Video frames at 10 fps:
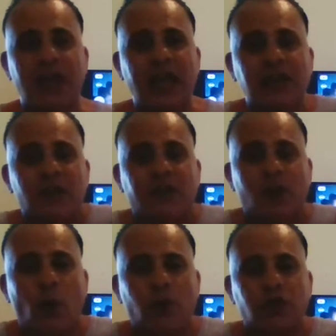and of
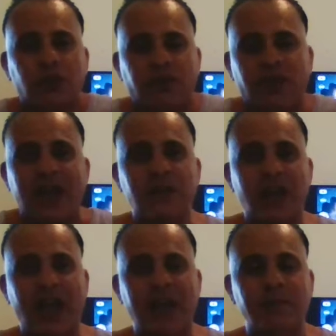course, the fame
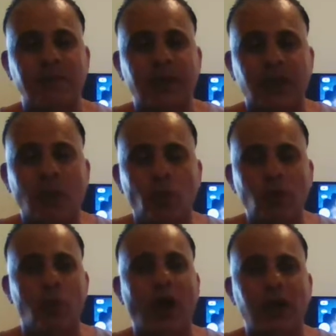game can we
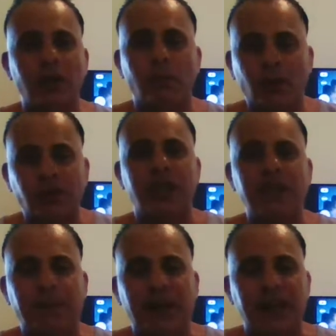won more
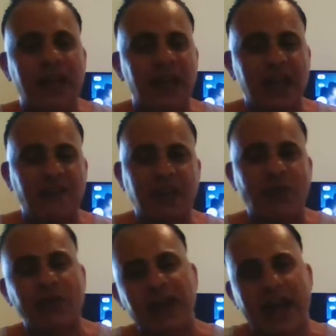deeply if
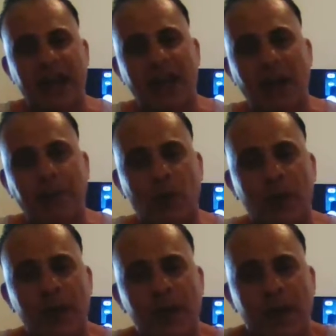they're in that
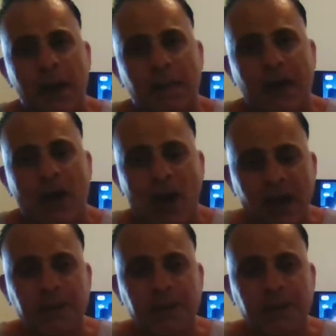couple. But I